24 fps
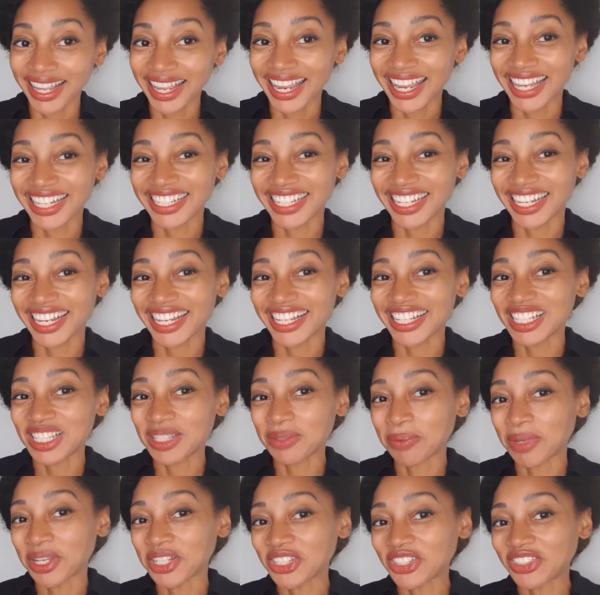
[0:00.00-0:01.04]
And today's
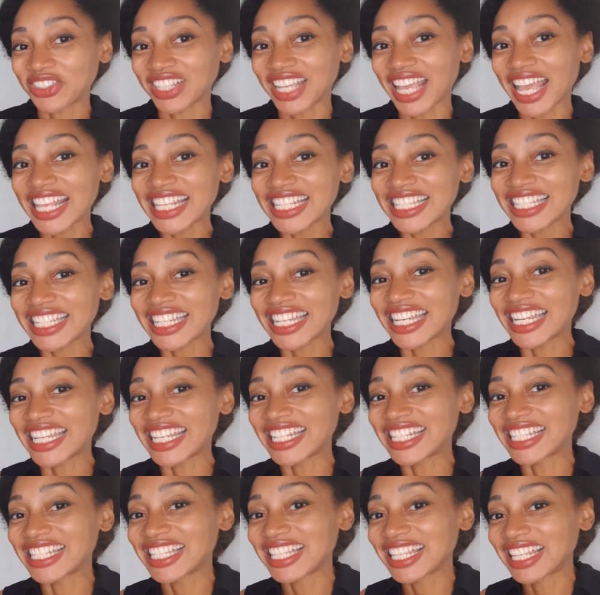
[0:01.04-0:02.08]
special guest
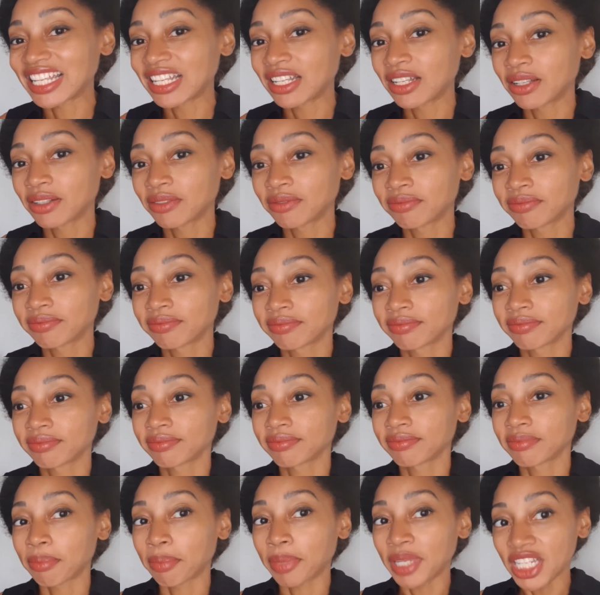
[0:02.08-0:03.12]
is
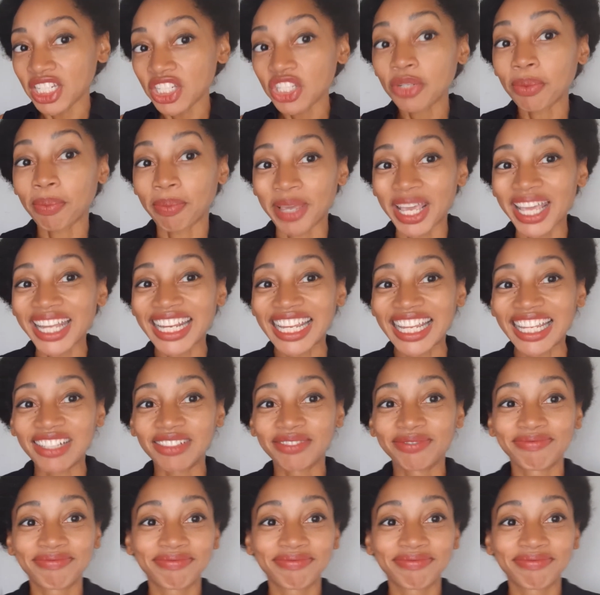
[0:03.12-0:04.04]
Beach Betty.